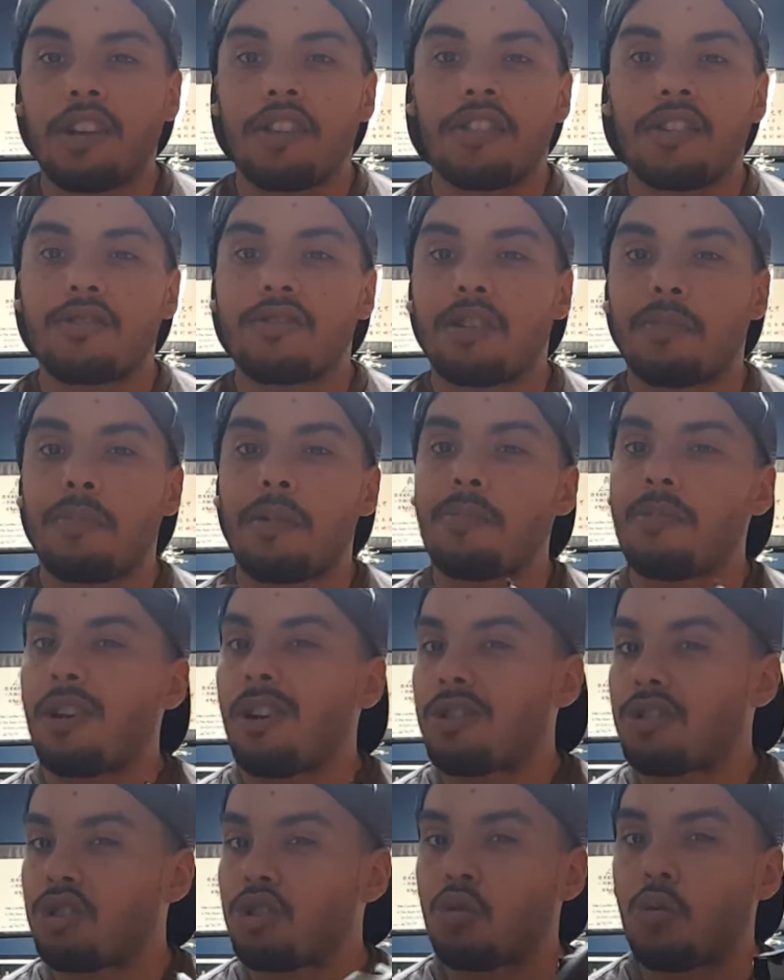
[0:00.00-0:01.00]
I think it was like maybe
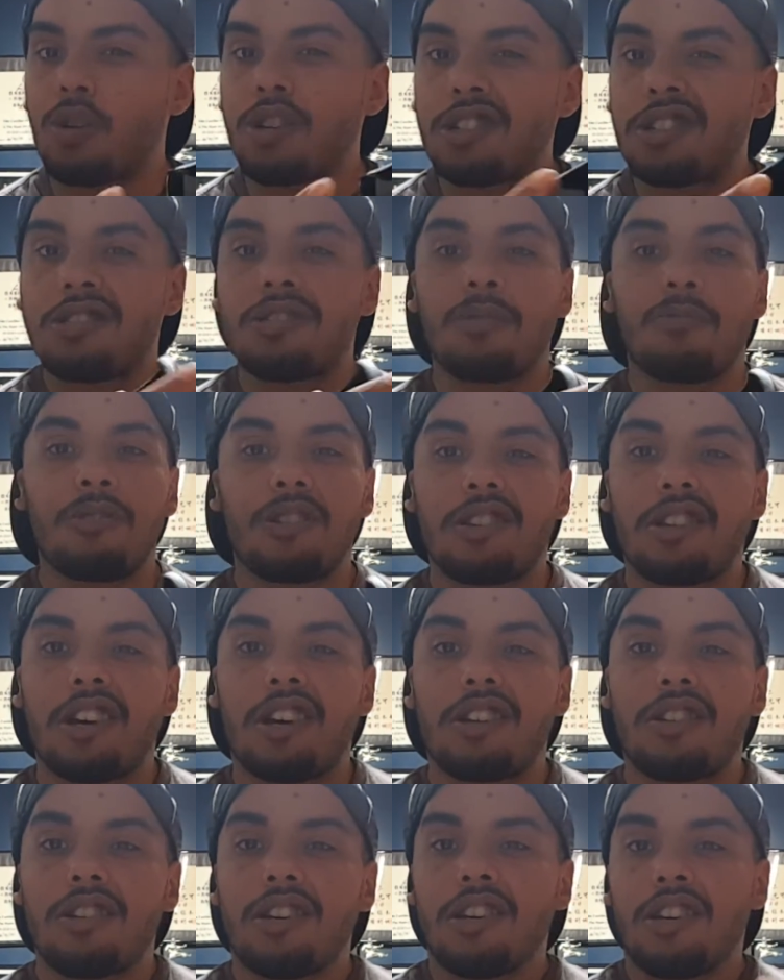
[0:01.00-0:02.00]
120, something like
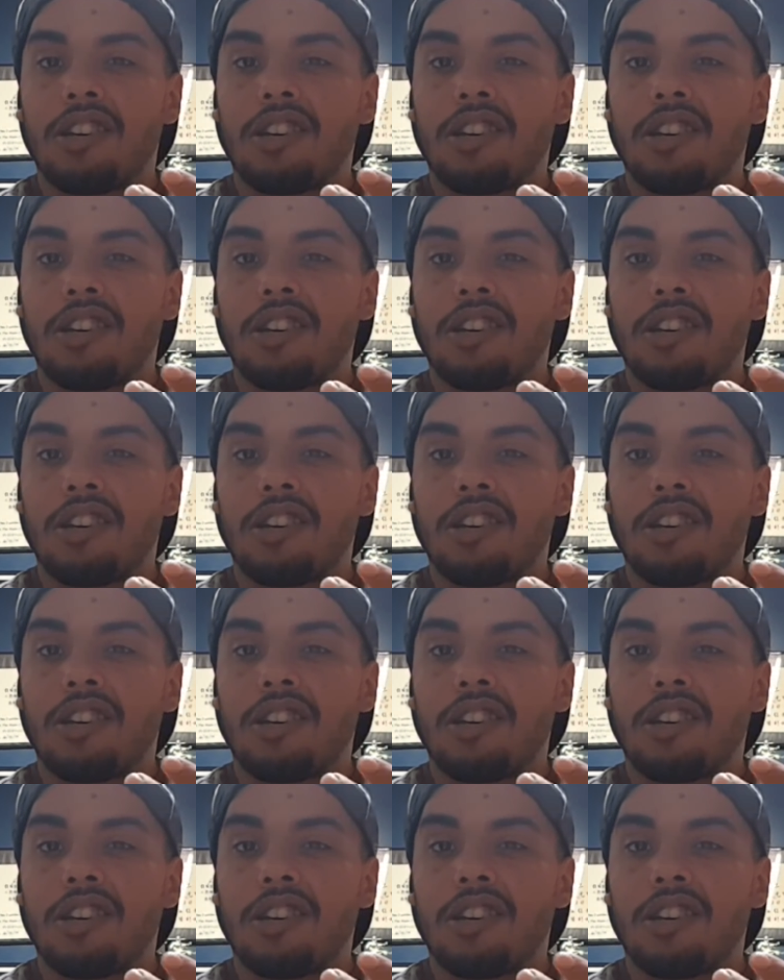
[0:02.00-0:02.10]
that.